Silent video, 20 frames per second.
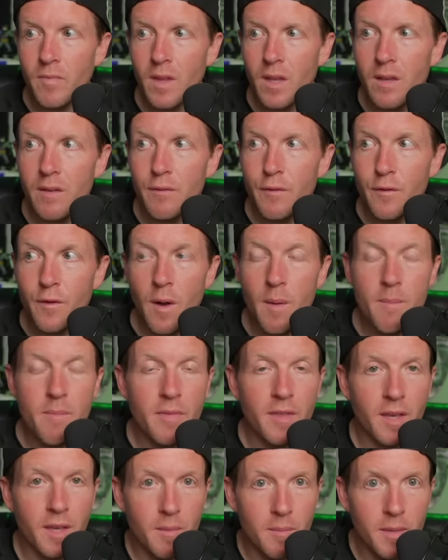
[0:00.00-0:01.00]
from
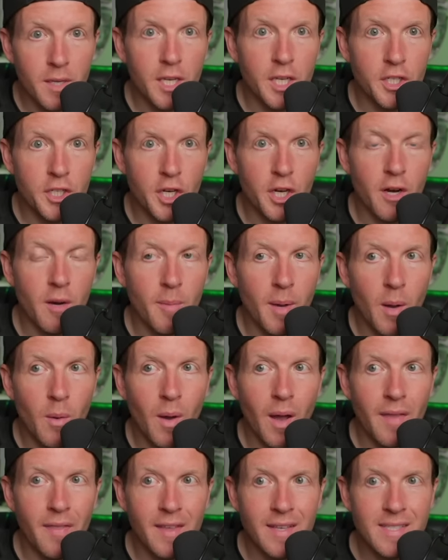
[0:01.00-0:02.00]
the committee chair about
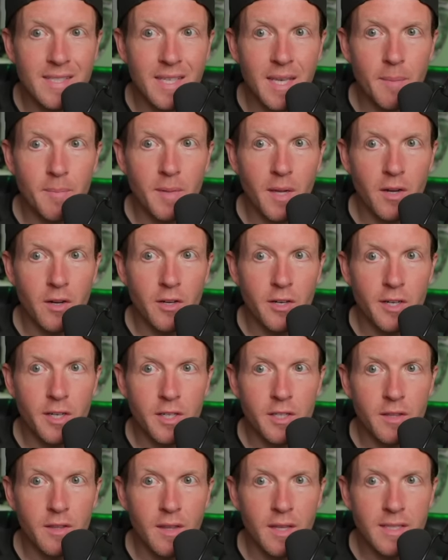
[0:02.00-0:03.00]
why they skipped on her.
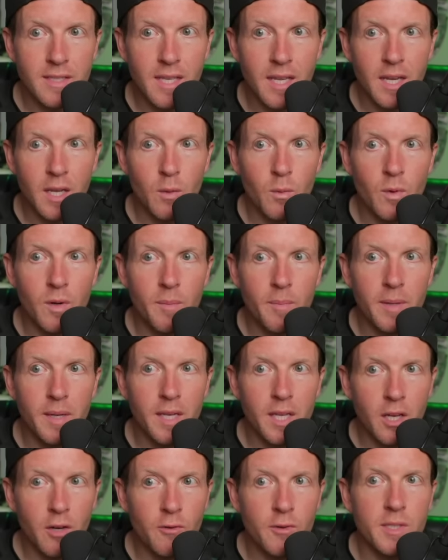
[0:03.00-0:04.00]
They said it would have been
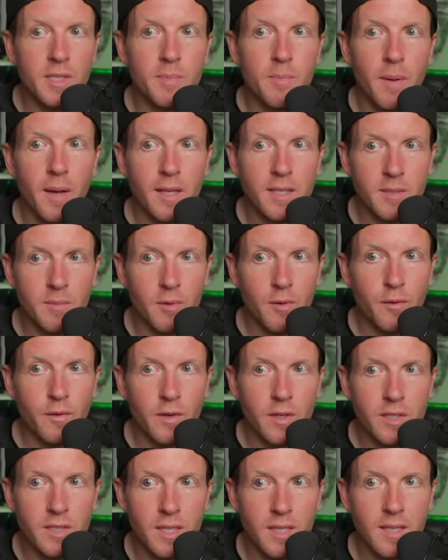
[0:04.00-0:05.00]
irresponsible for
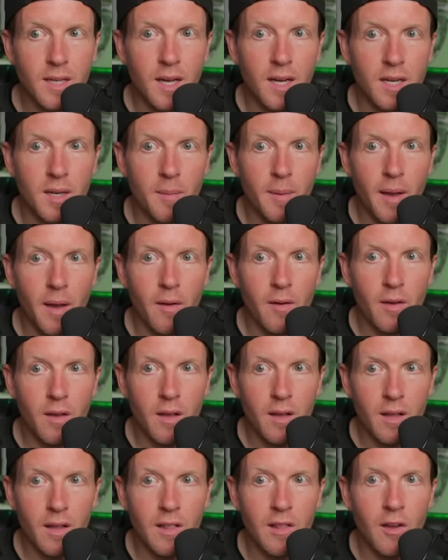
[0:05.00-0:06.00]
us to talk about
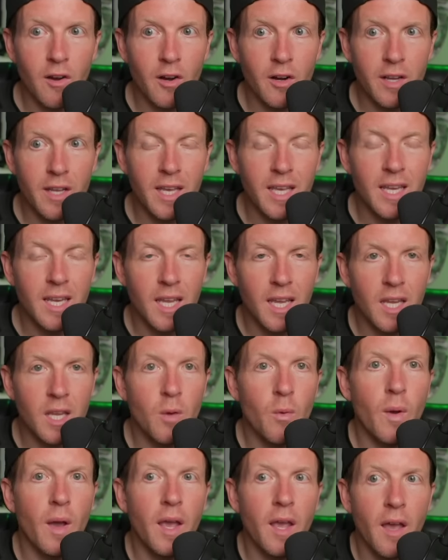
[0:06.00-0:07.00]
Clark in any
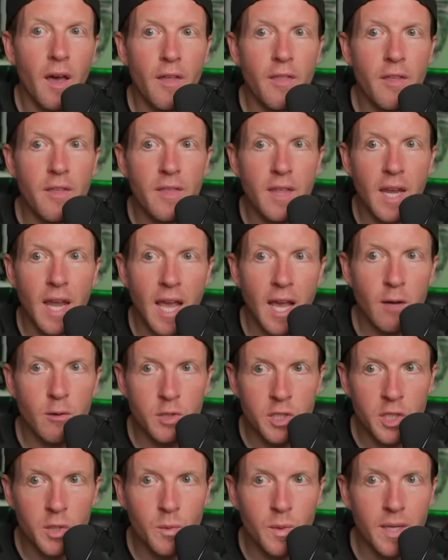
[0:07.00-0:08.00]
way other than how
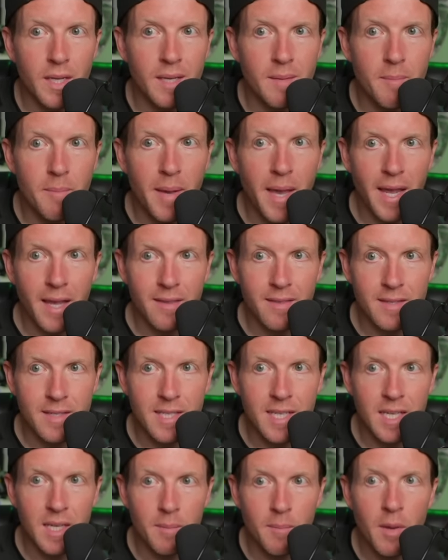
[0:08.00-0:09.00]
she would impact the
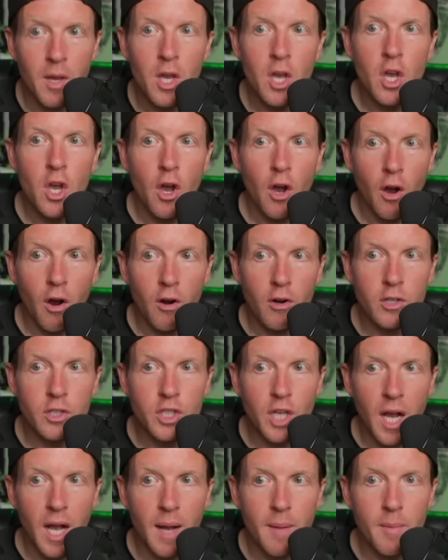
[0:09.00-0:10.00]
team. Our
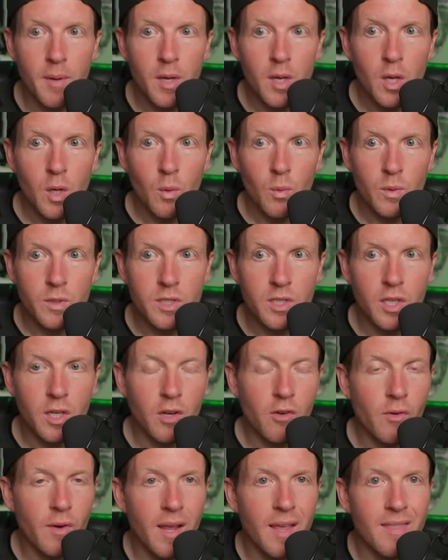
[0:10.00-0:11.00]
job was to
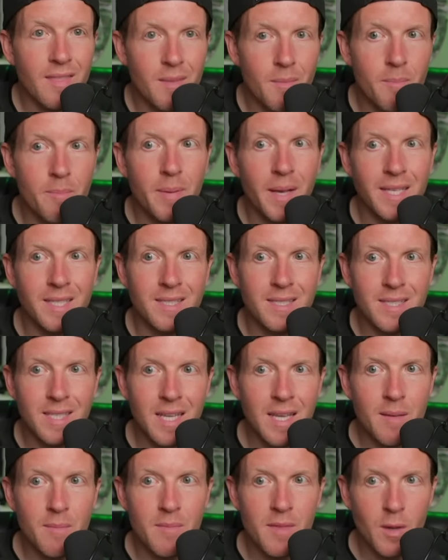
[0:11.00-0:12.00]
create the best
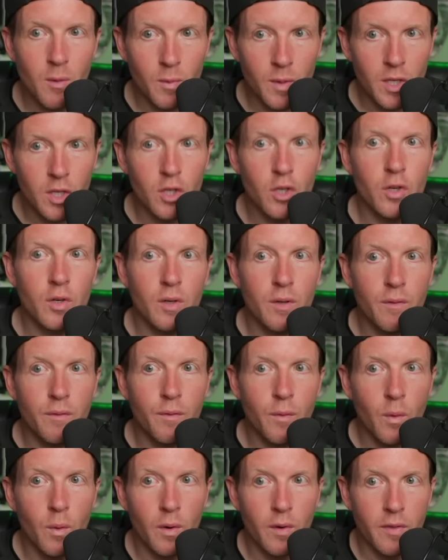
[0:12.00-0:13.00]
team that we could
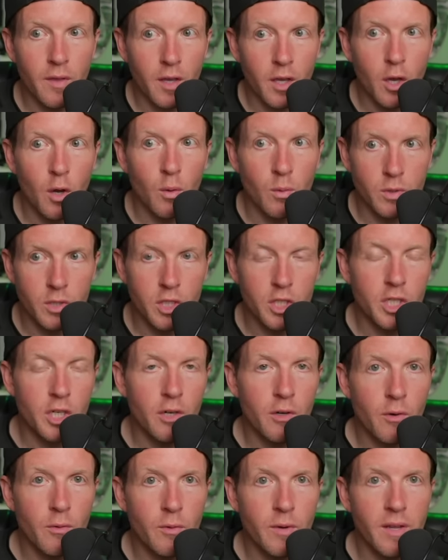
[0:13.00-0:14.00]
for the coach,
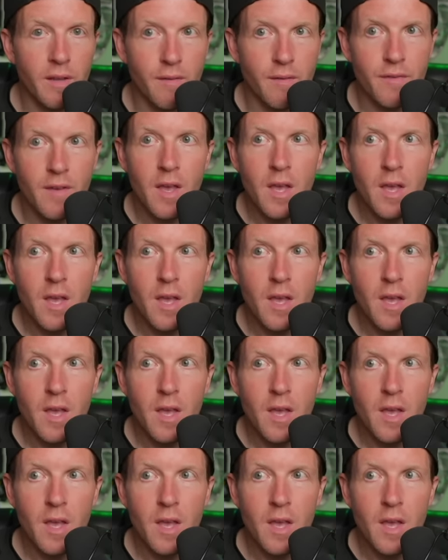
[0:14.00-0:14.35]
Cheryl Reeve.